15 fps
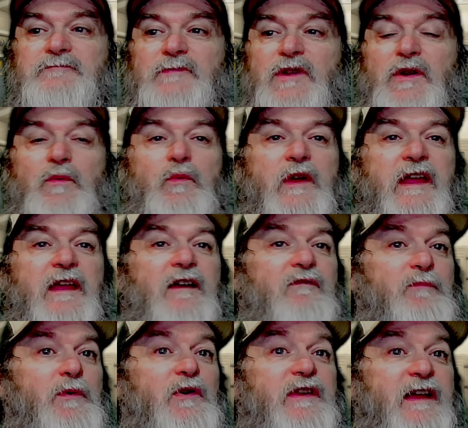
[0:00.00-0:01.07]
way
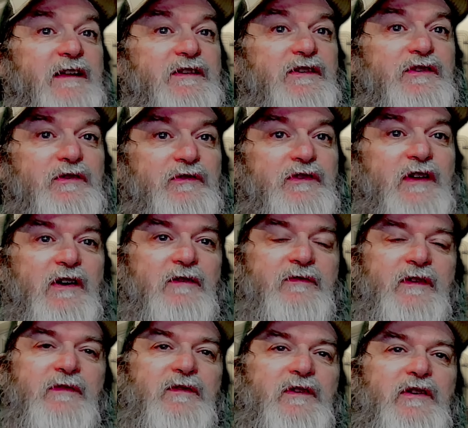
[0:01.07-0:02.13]
of protecting yourself,
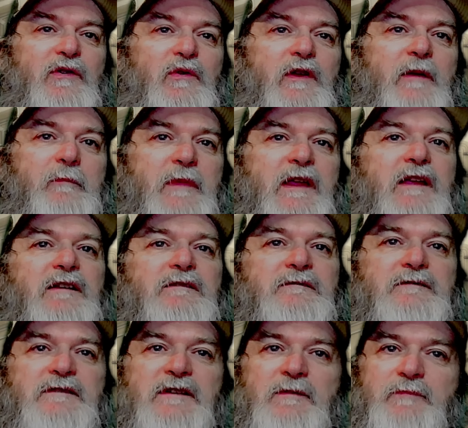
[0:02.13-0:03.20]
if you know what I mean.
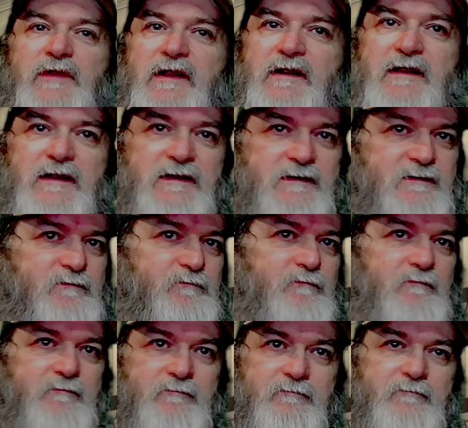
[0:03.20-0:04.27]
Something that's
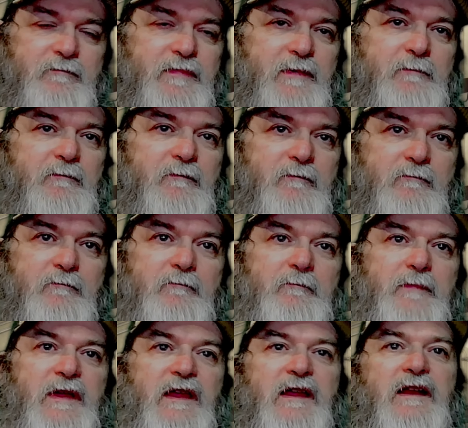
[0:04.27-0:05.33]

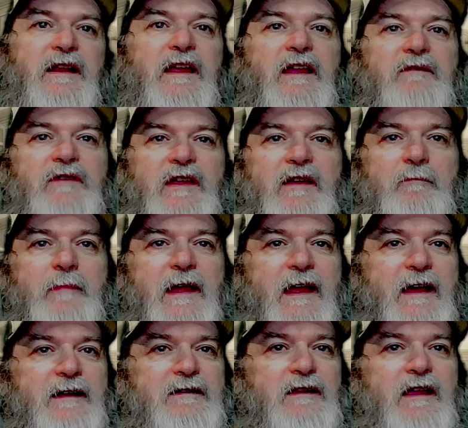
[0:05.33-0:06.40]
big and heavy, a
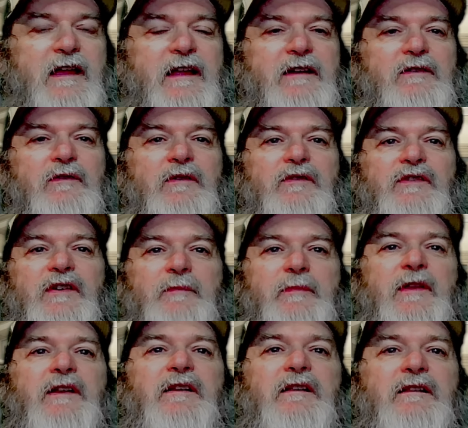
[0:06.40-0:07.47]
mag light or
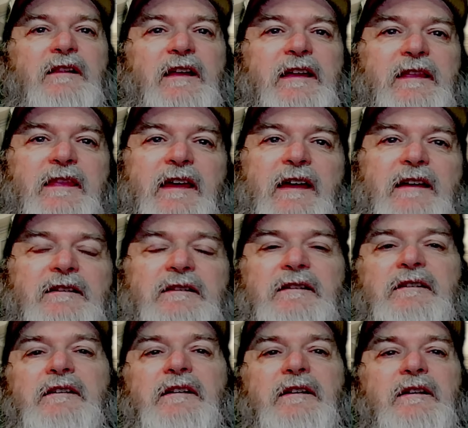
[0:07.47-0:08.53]
something like that,
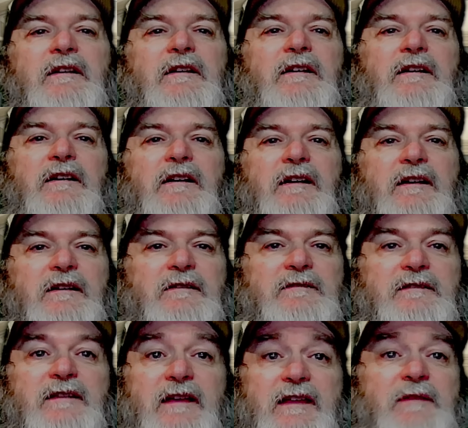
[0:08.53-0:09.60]

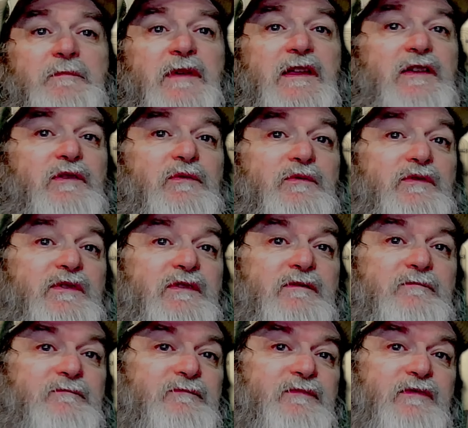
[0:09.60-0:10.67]
that can be used
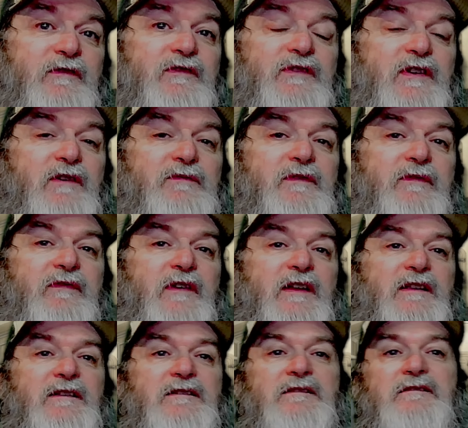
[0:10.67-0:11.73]
for
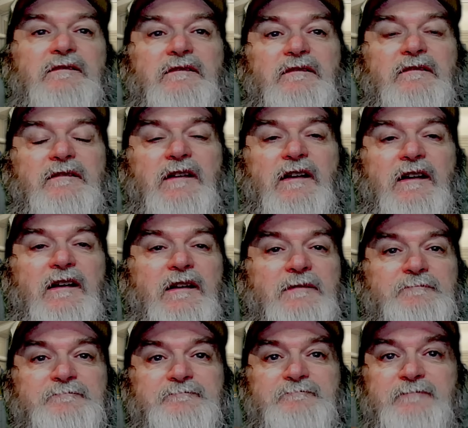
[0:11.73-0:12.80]
self-defense,
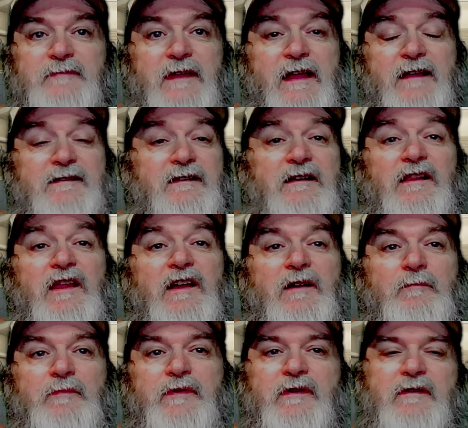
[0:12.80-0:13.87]
as a
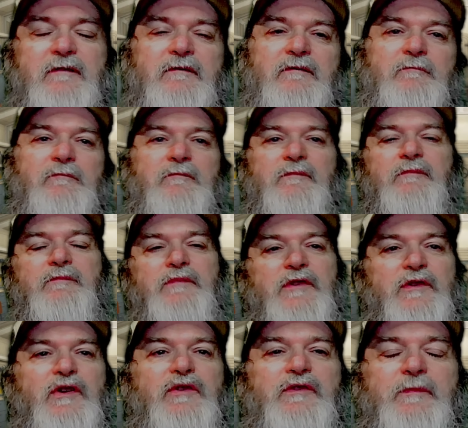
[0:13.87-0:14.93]
club,
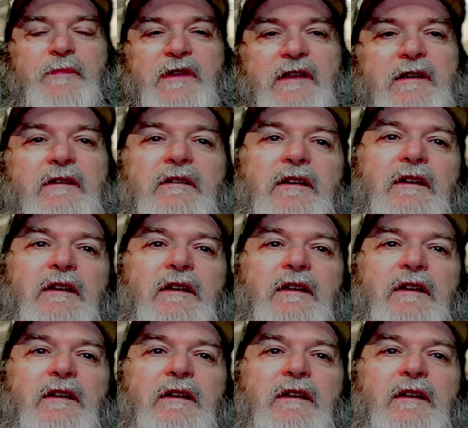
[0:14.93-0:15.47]
so to speak.